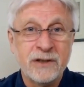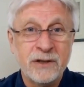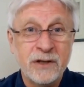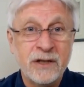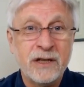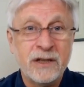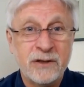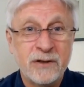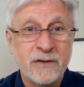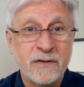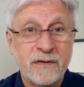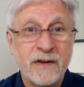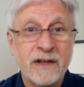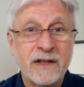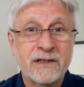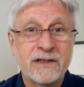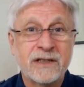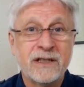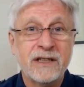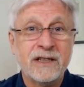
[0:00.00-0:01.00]
You need to
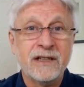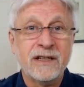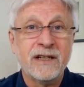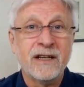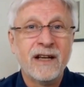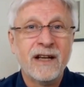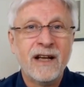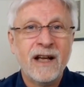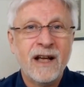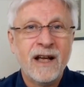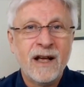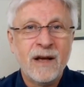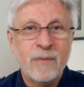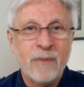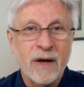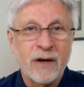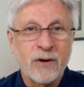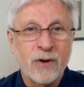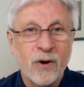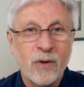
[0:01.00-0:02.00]
fix the
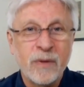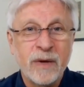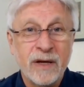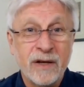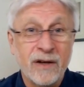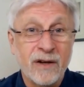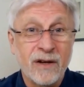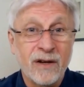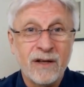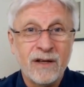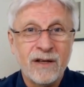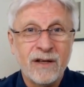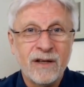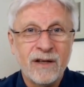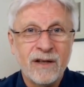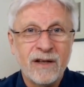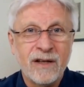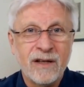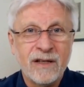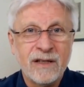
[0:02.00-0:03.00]
microbial
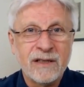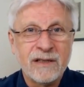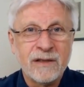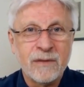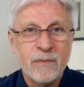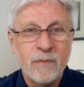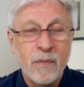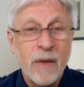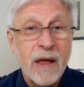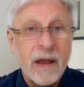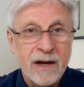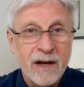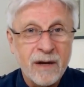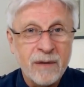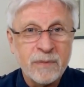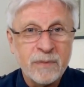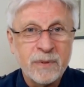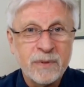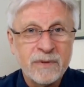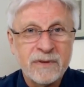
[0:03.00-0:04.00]

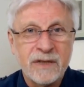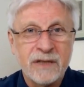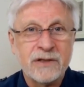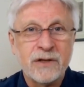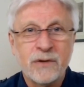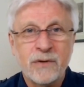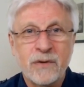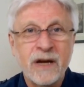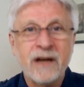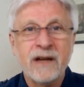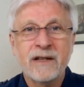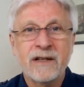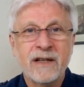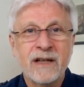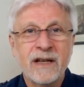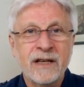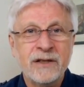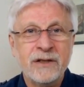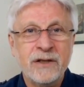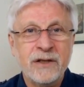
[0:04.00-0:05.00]
makeup, the terrain,
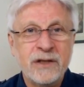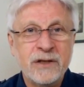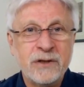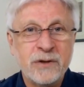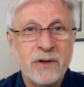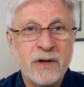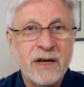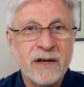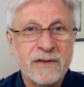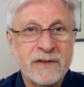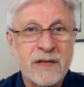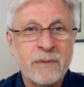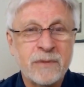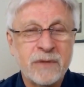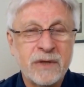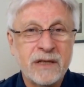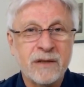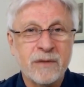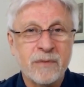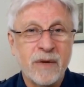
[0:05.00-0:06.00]
and you need to give
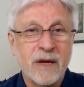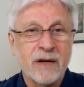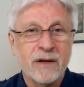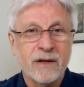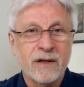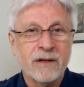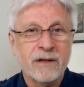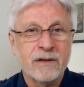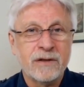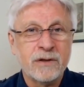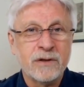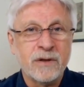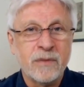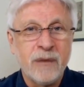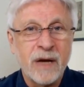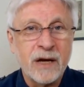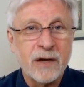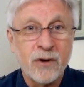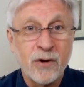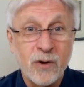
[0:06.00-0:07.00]
something to, uh, to the
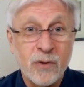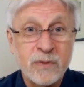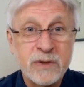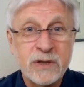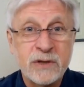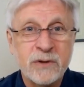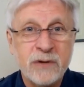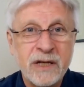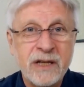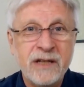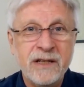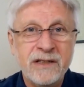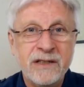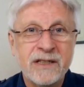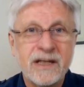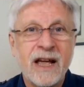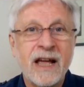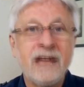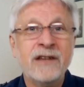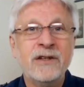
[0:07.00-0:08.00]
microbes to eat,
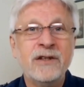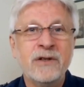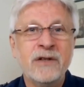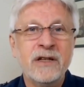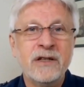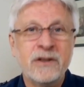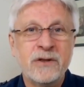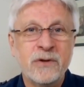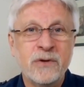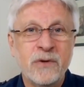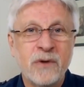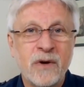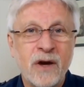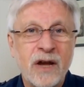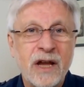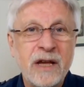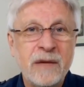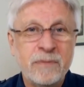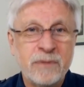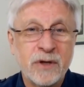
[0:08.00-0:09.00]
and you need to
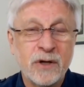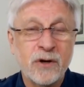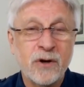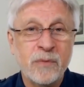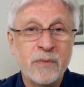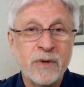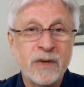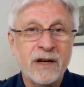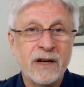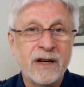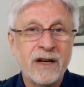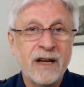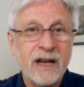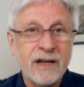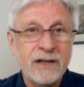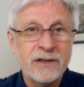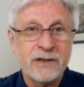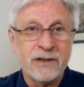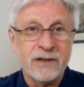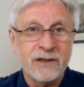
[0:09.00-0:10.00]
keep the
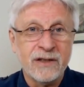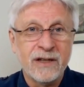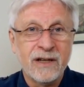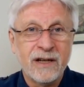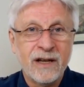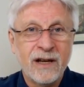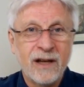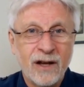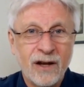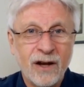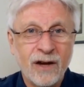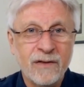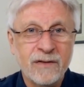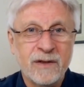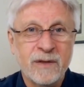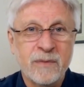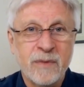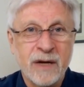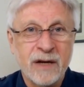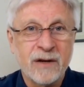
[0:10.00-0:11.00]
communication of
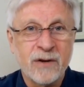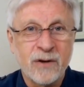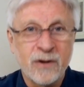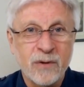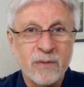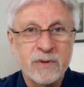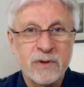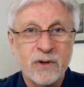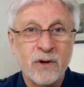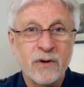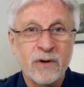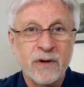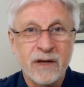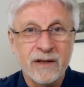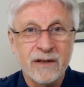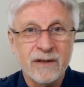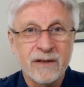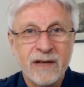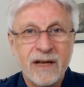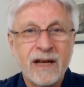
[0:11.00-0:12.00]
the microbes
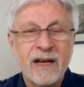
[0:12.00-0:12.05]
going.